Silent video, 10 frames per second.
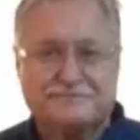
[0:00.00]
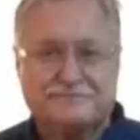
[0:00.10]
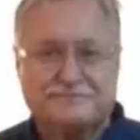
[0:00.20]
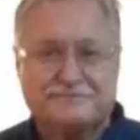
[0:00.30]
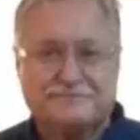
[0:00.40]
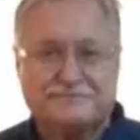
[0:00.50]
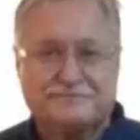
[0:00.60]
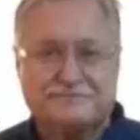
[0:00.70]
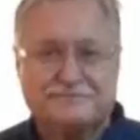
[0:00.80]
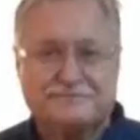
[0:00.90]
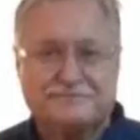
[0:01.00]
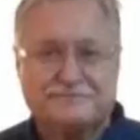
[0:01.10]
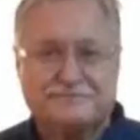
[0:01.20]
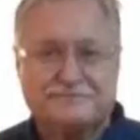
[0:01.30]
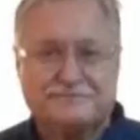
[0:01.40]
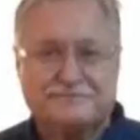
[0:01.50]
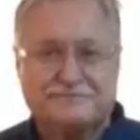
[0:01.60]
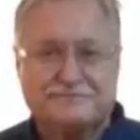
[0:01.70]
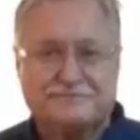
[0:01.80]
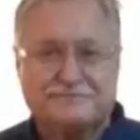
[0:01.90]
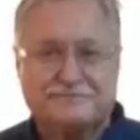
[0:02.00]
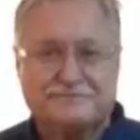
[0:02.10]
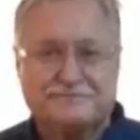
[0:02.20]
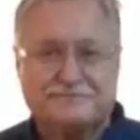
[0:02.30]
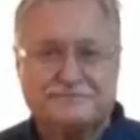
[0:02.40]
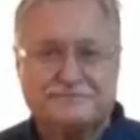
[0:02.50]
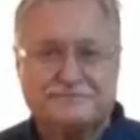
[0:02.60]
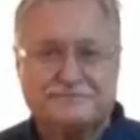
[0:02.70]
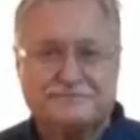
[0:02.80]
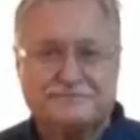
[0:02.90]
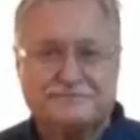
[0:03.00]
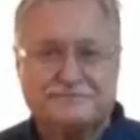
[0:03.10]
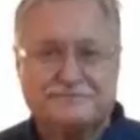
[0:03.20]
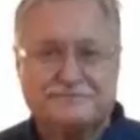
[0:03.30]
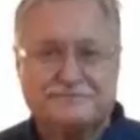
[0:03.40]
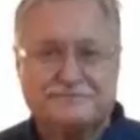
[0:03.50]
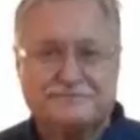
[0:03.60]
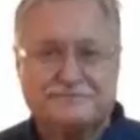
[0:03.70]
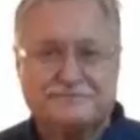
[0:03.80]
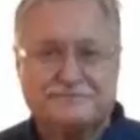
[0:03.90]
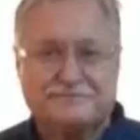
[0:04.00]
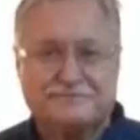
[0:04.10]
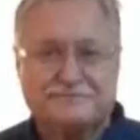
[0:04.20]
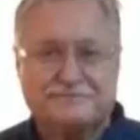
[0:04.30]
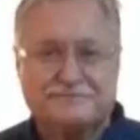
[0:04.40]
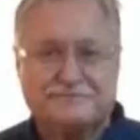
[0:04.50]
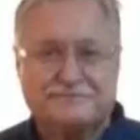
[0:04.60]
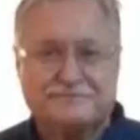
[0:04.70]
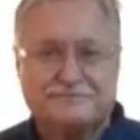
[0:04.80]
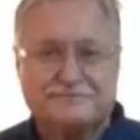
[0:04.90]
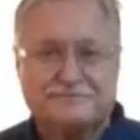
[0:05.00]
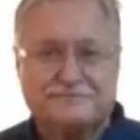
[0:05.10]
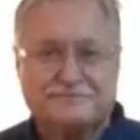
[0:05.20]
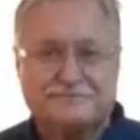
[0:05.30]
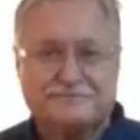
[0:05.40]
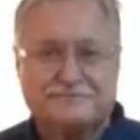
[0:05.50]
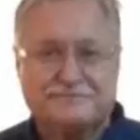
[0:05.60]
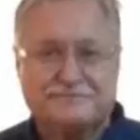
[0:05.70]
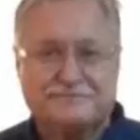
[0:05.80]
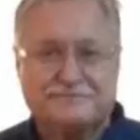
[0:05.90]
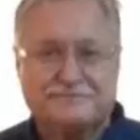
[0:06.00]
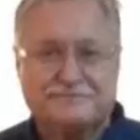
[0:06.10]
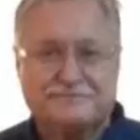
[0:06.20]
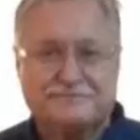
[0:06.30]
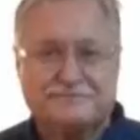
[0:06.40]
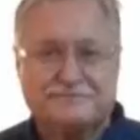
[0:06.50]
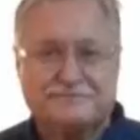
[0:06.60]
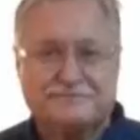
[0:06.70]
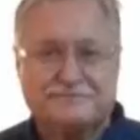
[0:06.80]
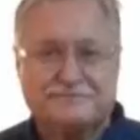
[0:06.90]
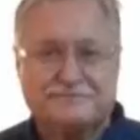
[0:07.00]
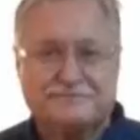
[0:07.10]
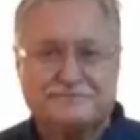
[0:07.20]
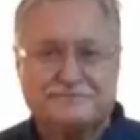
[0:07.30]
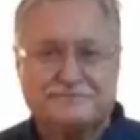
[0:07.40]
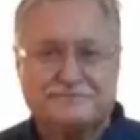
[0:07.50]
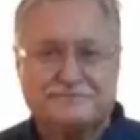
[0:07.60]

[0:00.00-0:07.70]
The face doesn't move, so there is nothing to read.